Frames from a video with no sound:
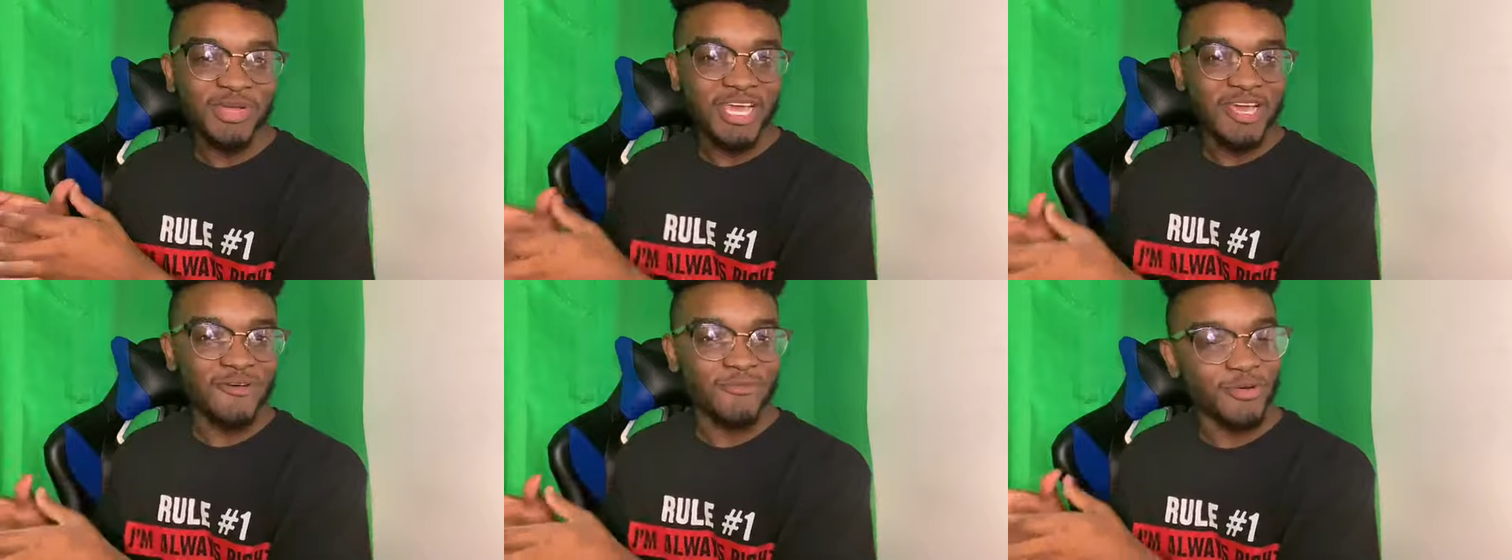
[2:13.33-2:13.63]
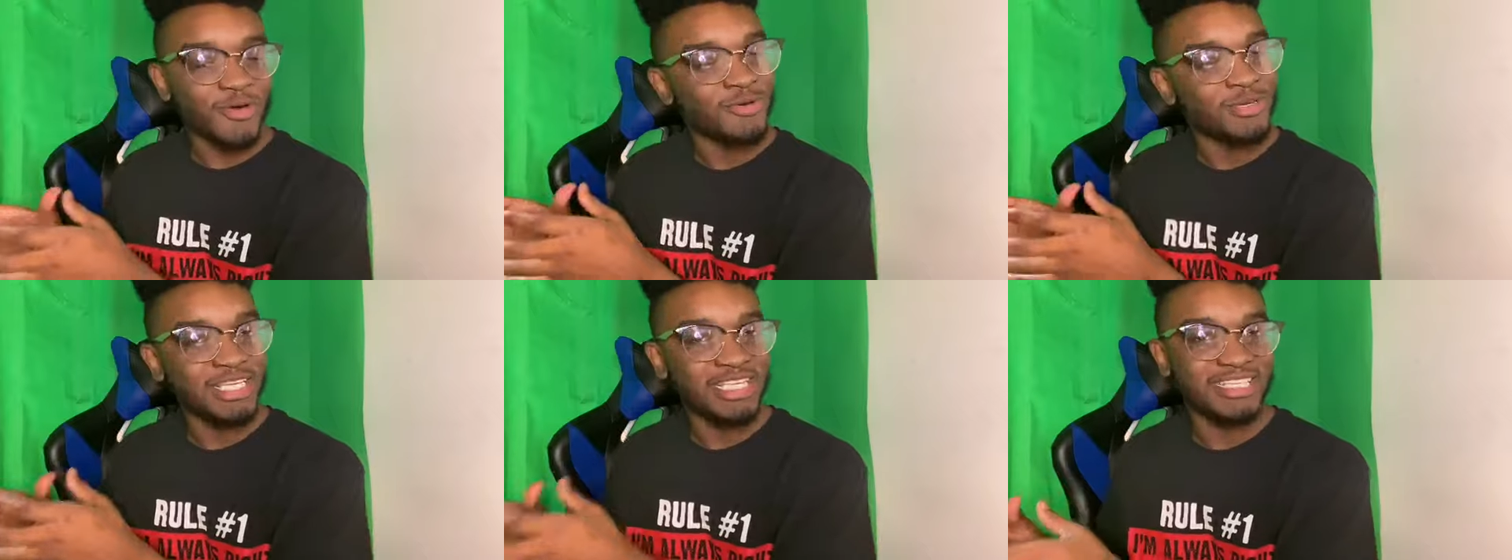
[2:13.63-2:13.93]
help
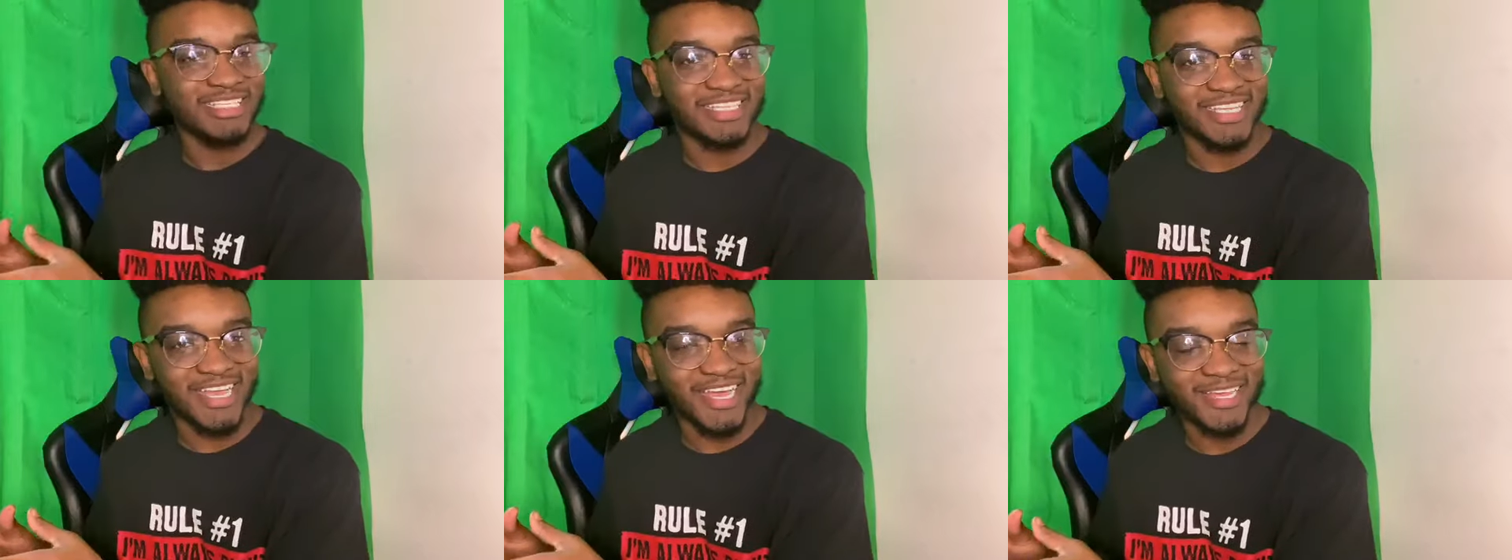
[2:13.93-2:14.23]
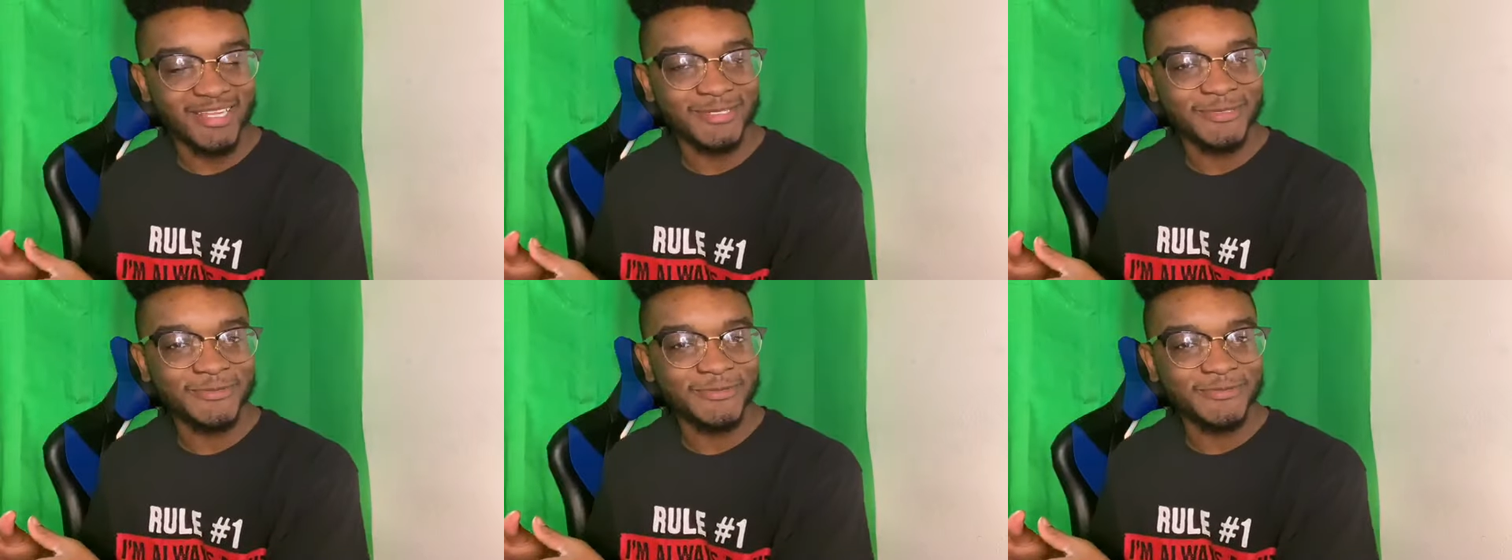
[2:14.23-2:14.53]
Onision
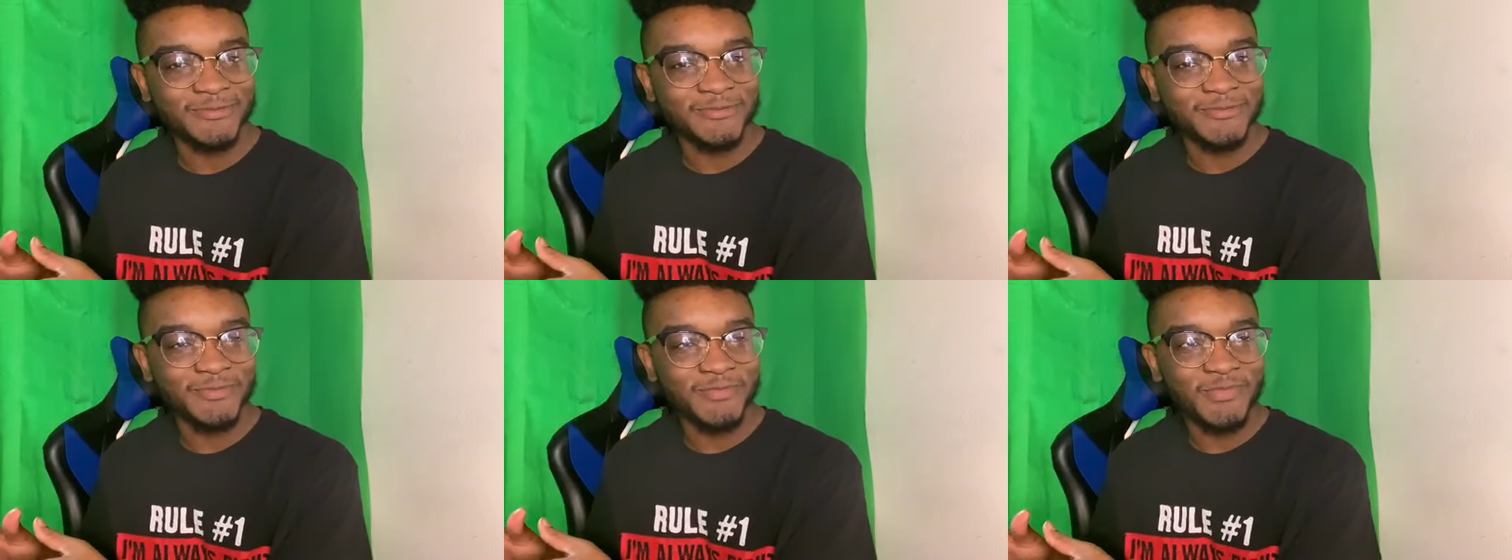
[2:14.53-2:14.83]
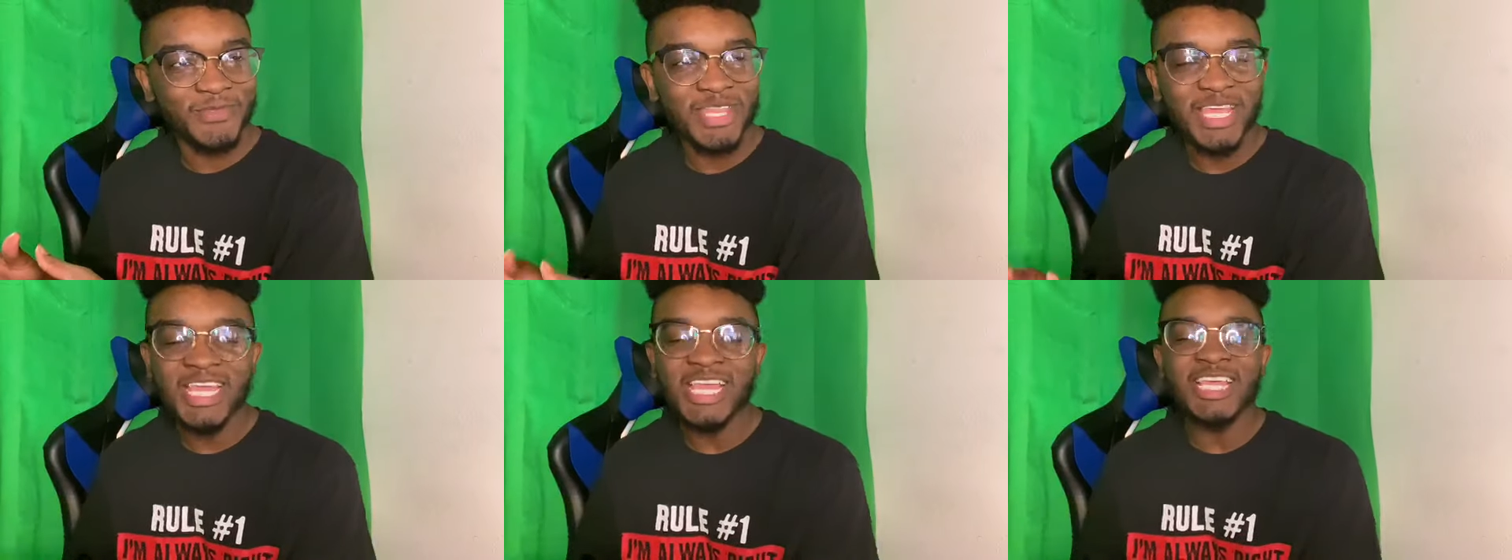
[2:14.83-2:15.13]

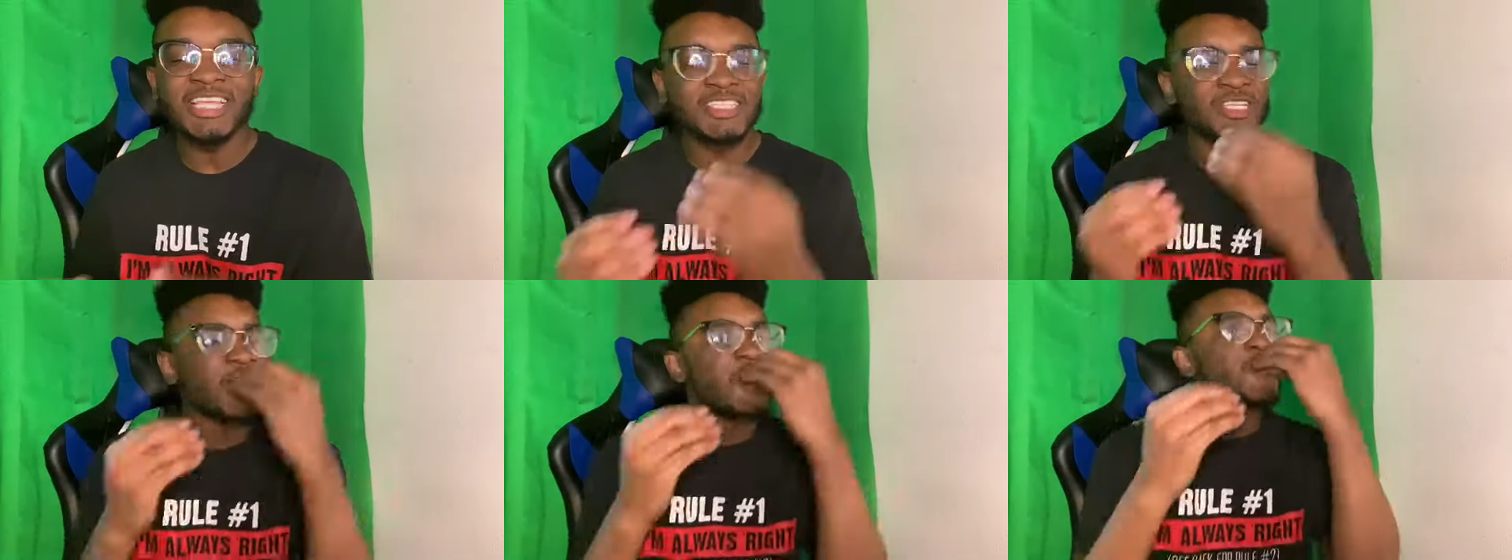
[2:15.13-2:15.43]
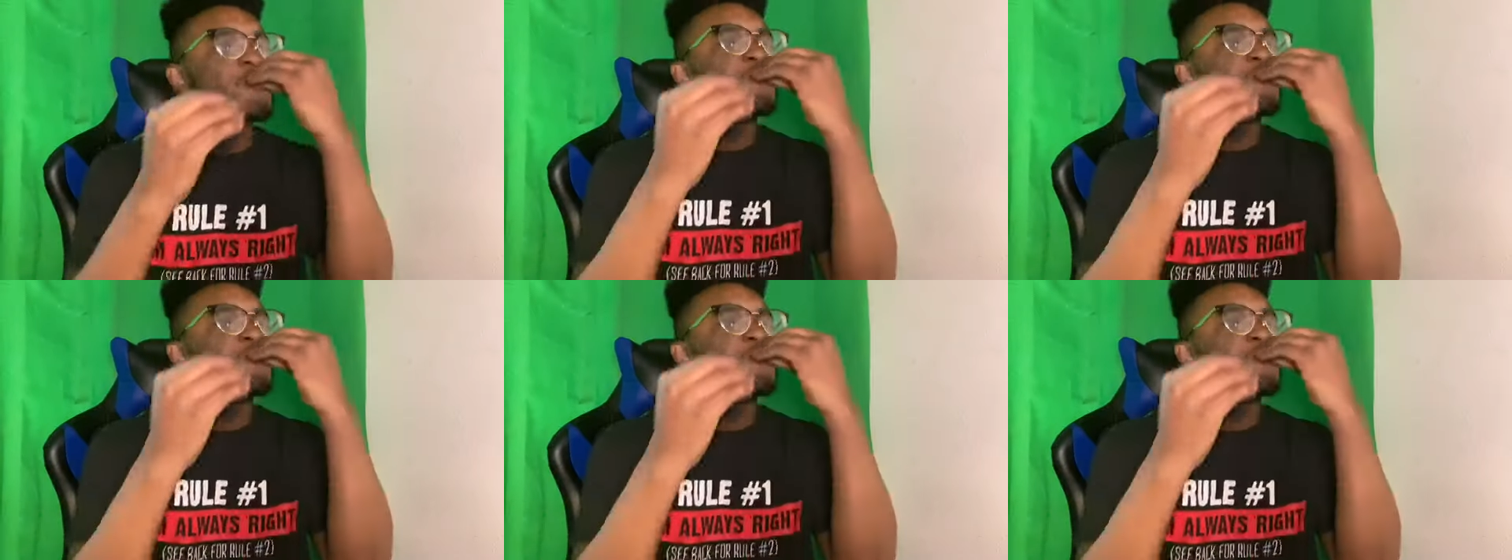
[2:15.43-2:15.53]
is